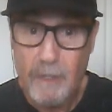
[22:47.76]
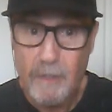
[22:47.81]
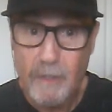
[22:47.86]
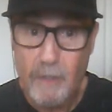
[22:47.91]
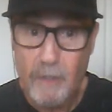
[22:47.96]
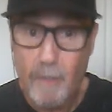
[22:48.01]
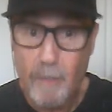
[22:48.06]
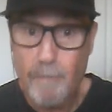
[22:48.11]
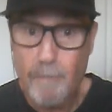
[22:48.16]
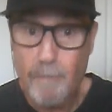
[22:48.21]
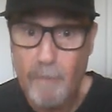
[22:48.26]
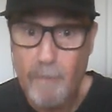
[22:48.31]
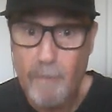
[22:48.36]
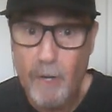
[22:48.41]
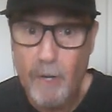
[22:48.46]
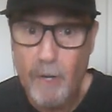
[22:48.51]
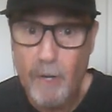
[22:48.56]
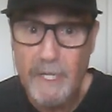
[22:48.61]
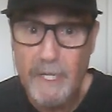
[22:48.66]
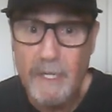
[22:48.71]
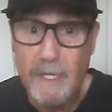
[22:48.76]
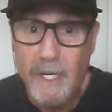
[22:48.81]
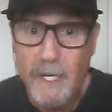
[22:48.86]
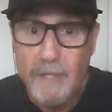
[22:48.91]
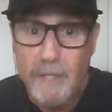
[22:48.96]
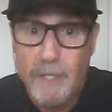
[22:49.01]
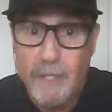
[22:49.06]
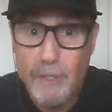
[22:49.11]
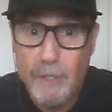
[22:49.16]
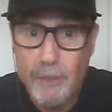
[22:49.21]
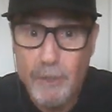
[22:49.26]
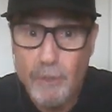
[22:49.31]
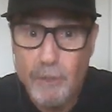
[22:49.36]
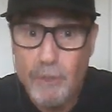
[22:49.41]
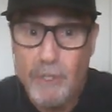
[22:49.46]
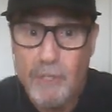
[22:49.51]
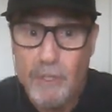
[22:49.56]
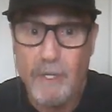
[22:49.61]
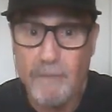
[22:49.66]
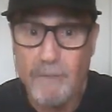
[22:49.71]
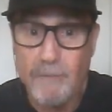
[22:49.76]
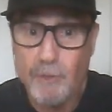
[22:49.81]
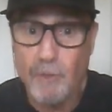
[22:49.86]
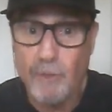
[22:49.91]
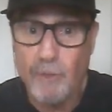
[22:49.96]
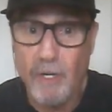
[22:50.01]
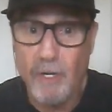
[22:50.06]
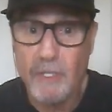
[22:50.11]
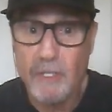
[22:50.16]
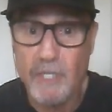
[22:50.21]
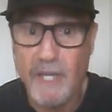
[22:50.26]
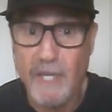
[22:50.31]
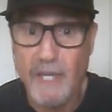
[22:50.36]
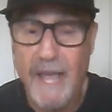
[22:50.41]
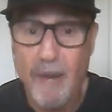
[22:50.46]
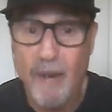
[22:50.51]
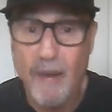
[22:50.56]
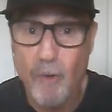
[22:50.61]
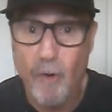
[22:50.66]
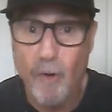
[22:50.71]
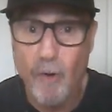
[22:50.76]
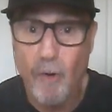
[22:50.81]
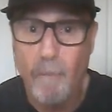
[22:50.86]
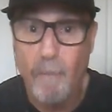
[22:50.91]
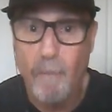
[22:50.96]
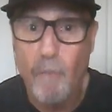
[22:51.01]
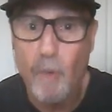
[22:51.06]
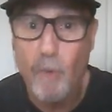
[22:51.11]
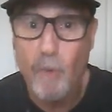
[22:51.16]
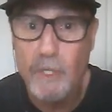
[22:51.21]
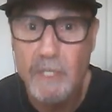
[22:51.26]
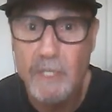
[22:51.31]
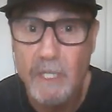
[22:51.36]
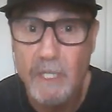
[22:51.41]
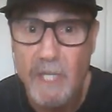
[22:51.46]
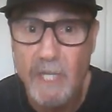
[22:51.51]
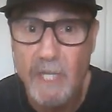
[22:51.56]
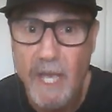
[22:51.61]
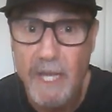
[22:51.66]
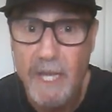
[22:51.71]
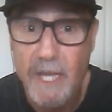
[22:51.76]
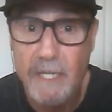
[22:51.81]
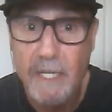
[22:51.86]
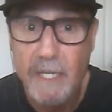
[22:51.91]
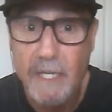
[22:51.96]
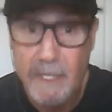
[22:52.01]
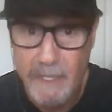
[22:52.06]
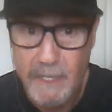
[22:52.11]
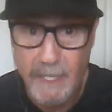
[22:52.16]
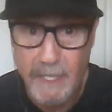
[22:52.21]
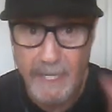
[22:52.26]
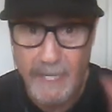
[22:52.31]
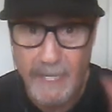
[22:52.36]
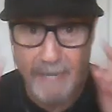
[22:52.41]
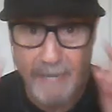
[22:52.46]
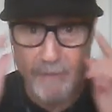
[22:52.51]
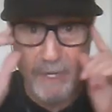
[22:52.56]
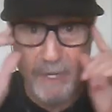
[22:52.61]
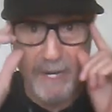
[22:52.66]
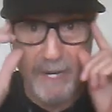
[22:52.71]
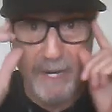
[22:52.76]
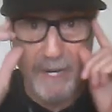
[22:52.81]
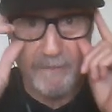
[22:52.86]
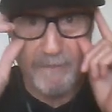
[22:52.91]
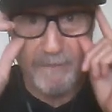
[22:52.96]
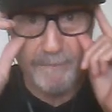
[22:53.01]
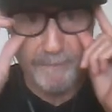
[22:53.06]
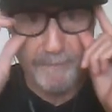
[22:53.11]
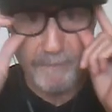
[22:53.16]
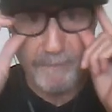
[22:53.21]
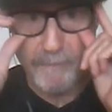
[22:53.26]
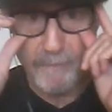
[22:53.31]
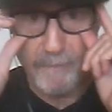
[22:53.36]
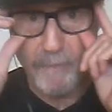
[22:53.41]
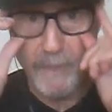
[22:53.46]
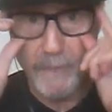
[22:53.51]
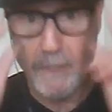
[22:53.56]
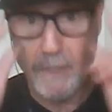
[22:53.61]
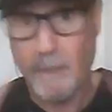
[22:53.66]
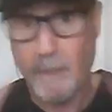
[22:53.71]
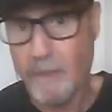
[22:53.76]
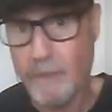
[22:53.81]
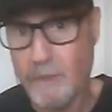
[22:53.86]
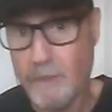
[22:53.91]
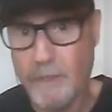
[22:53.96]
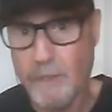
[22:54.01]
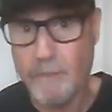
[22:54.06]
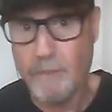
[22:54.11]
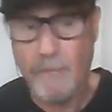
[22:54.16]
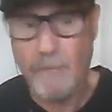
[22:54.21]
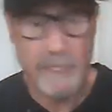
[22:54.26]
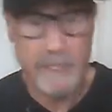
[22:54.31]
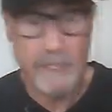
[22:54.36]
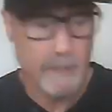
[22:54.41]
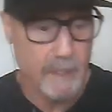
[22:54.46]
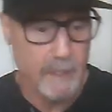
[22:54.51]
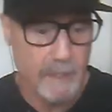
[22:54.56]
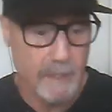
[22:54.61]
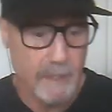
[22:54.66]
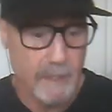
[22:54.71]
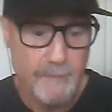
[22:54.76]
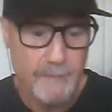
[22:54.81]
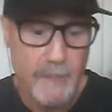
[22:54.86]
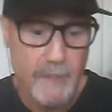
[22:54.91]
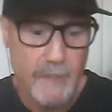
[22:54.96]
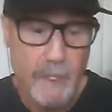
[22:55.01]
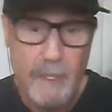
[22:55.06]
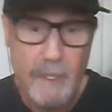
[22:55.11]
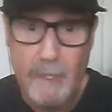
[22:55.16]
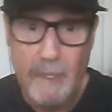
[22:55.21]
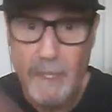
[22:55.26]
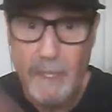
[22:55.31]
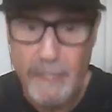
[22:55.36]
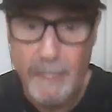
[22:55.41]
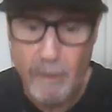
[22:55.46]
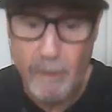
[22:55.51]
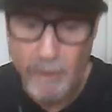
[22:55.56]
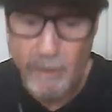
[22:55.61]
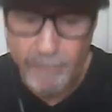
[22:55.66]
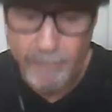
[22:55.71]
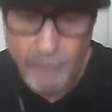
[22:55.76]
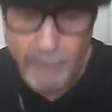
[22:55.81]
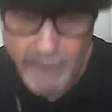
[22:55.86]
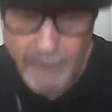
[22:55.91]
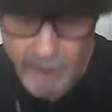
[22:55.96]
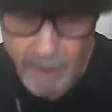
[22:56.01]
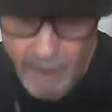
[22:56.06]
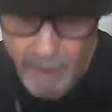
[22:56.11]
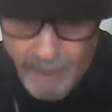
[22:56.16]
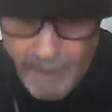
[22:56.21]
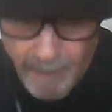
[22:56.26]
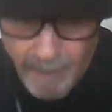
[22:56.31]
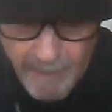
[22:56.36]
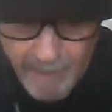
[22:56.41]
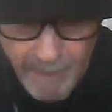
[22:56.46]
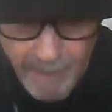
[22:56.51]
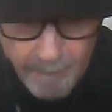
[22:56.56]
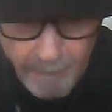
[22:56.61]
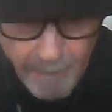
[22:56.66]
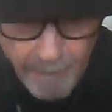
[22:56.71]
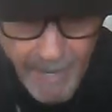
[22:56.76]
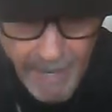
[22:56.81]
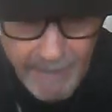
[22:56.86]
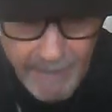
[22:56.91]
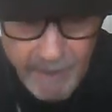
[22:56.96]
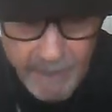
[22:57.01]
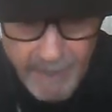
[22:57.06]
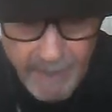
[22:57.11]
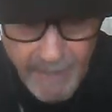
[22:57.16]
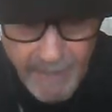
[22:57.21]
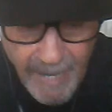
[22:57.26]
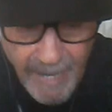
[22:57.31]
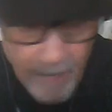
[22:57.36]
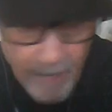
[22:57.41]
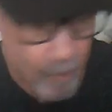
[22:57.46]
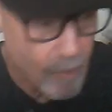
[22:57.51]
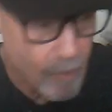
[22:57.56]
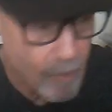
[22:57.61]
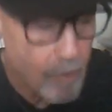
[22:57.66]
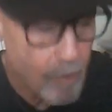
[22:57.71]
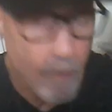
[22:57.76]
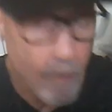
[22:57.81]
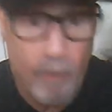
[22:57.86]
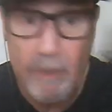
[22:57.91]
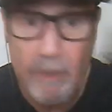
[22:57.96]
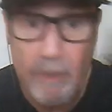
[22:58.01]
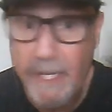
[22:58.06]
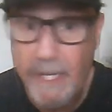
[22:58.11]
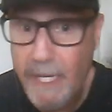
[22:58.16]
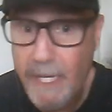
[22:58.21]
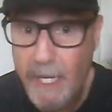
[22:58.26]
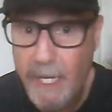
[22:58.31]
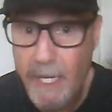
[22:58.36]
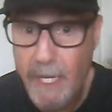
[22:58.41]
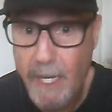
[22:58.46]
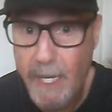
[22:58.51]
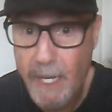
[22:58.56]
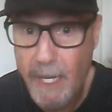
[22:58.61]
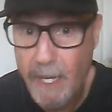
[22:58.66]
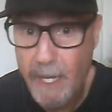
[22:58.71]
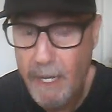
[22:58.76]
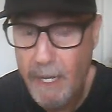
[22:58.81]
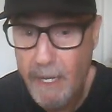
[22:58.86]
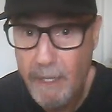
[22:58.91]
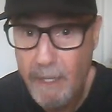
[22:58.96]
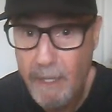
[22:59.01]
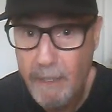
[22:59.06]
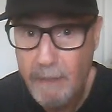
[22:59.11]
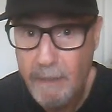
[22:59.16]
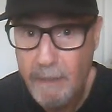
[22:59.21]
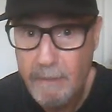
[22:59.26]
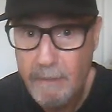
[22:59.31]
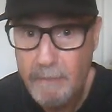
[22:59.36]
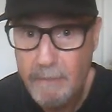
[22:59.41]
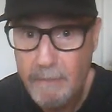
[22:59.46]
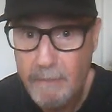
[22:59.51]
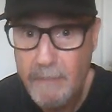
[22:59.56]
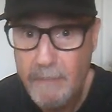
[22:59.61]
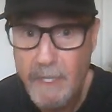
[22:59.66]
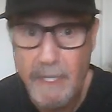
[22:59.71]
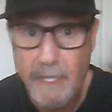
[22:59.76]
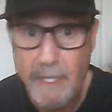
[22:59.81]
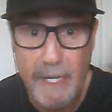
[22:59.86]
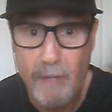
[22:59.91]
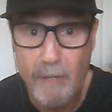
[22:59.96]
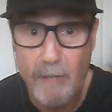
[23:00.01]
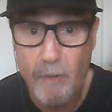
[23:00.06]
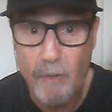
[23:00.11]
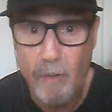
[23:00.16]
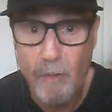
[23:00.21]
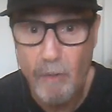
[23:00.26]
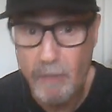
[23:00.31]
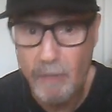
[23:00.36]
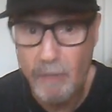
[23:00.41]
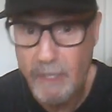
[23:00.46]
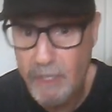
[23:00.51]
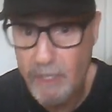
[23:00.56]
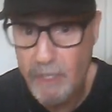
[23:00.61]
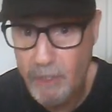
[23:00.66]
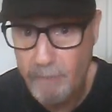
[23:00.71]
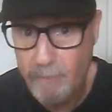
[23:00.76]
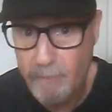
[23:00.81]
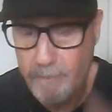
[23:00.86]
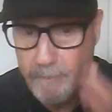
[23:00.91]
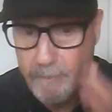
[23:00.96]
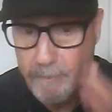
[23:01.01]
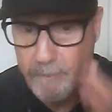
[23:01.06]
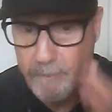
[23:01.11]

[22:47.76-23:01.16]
They're promoting the use of drugs and alcohol more today than they ever have. That's just my take. I'll get off on there. Getting back to the alcoholic and alcoholism.